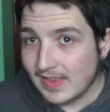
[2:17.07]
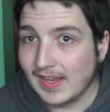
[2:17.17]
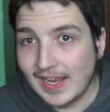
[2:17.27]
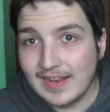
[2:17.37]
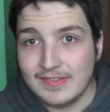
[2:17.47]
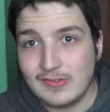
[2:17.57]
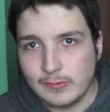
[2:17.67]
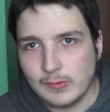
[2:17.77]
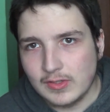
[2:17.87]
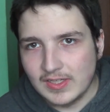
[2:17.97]
they had
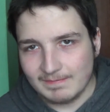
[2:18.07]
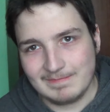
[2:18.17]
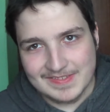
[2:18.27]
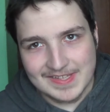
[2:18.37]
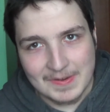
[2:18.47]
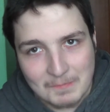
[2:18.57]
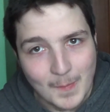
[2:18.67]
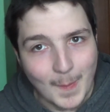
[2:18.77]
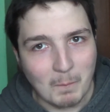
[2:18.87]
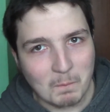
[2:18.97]
to sort of like say,
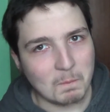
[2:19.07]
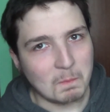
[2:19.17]
well,